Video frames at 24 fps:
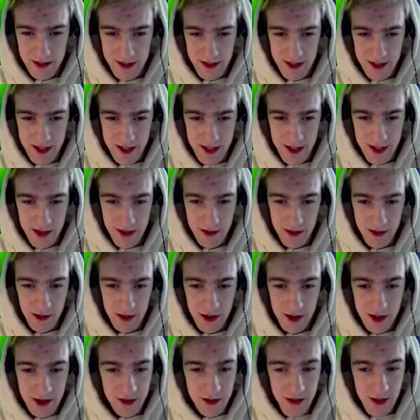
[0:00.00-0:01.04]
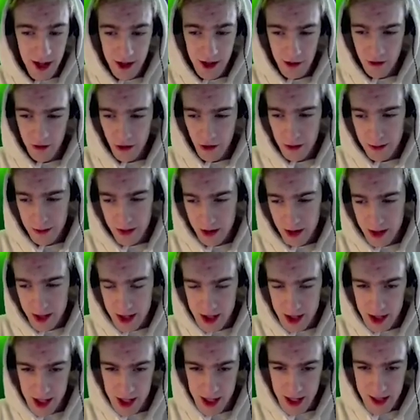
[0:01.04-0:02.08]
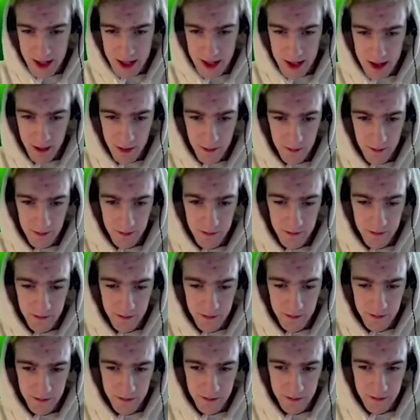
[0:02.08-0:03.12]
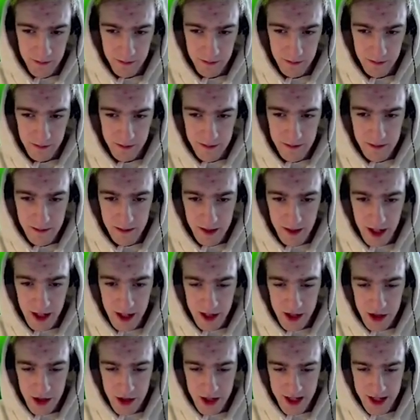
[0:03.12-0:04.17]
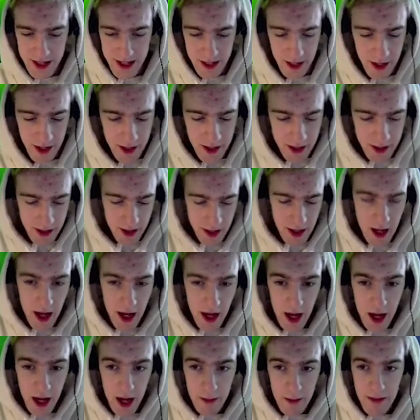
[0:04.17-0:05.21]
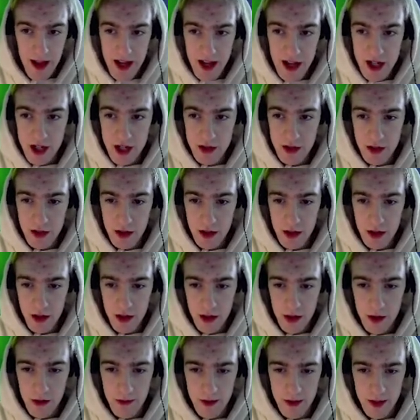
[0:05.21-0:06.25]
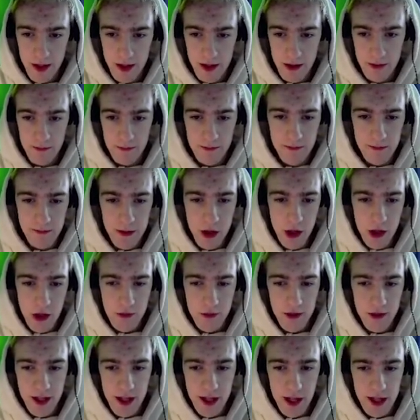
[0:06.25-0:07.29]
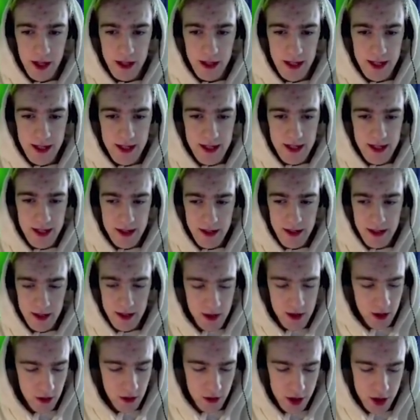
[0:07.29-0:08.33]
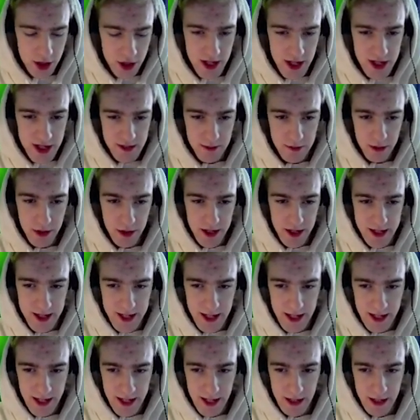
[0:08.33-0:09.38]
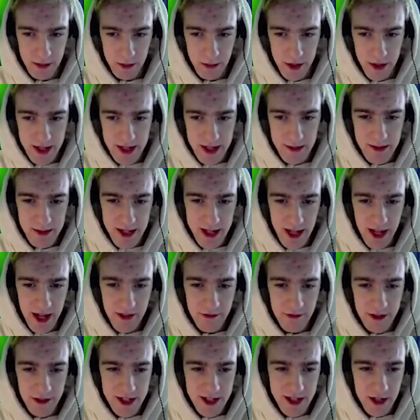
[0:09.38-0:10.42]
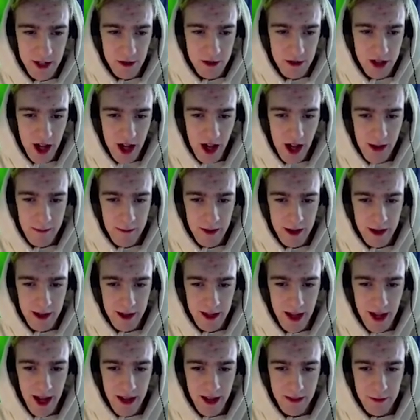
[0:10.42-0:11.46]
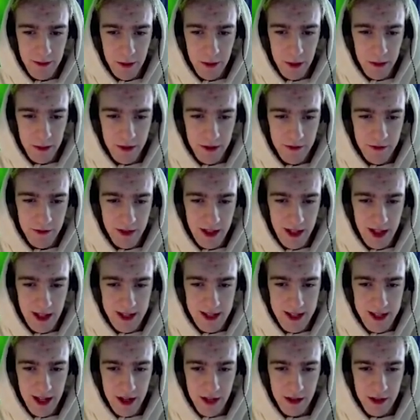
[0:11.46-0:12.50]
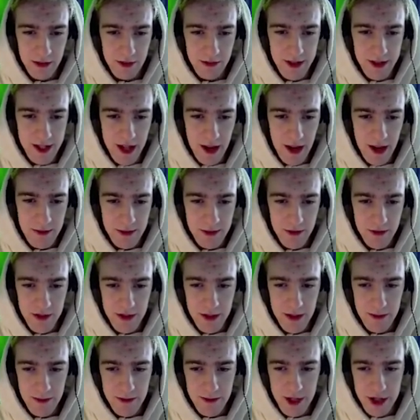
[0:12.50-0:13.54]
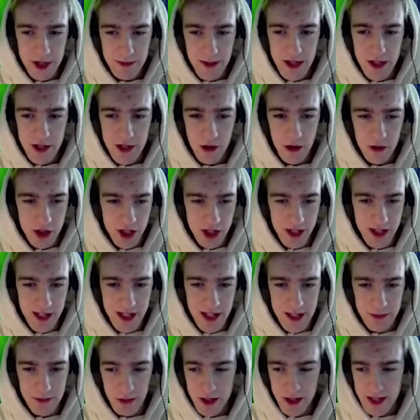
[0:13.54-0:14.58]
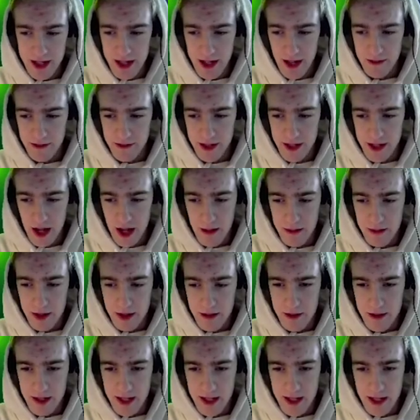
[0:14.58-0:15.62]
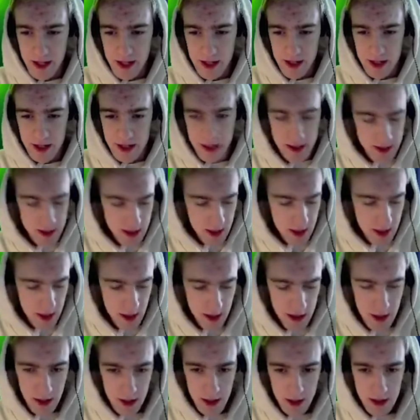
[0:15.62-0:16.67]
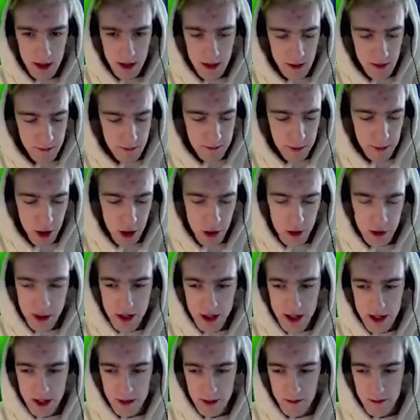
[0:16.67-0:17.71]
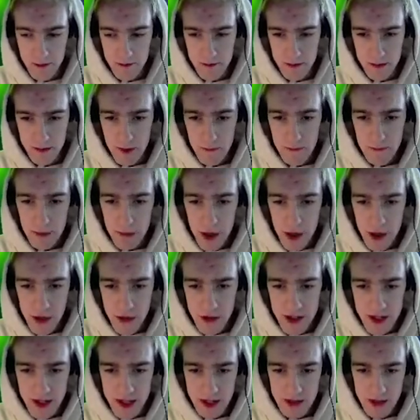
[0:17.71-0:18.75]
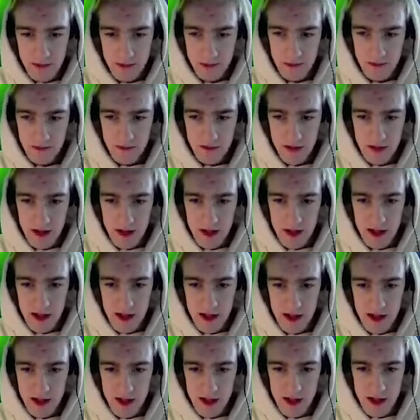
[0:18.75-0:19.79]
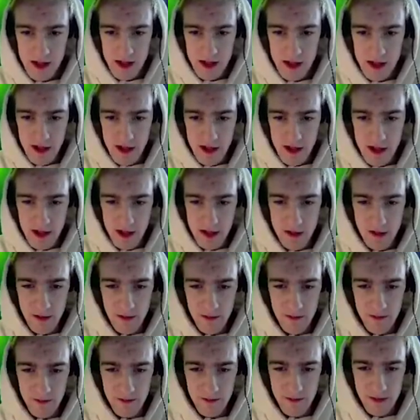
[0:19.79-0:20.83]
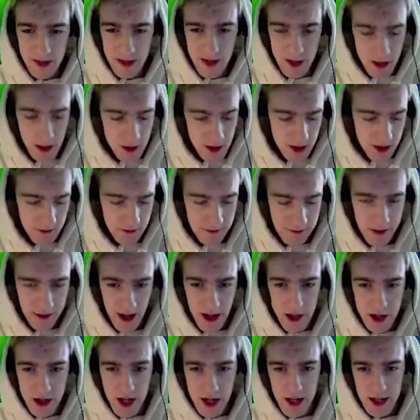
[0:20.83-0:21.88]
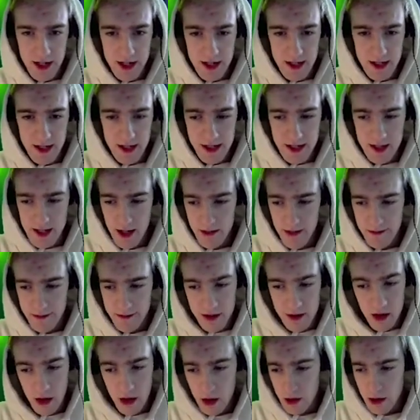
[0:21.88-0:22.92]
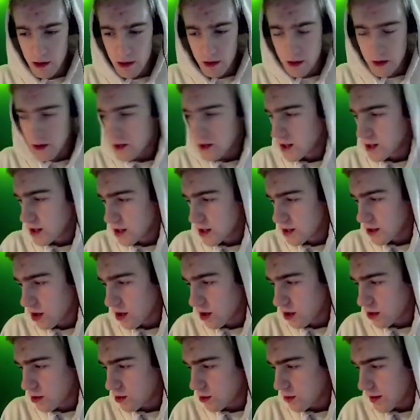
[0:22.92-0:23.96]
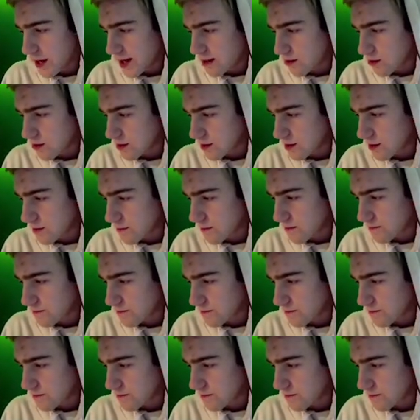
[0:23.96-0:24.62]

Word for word: Didn't know you could do that on Roblox, jeez. Interesting. Um, Ashen Dock, over here. Over here, let's dodge these boys again. We seem to every single time at the moment for the last like three times we've just been dodging these boys half the time. It's ridiculous. Boost, boost. They're using fire dragons and stuff. Not cool. Not cool at all.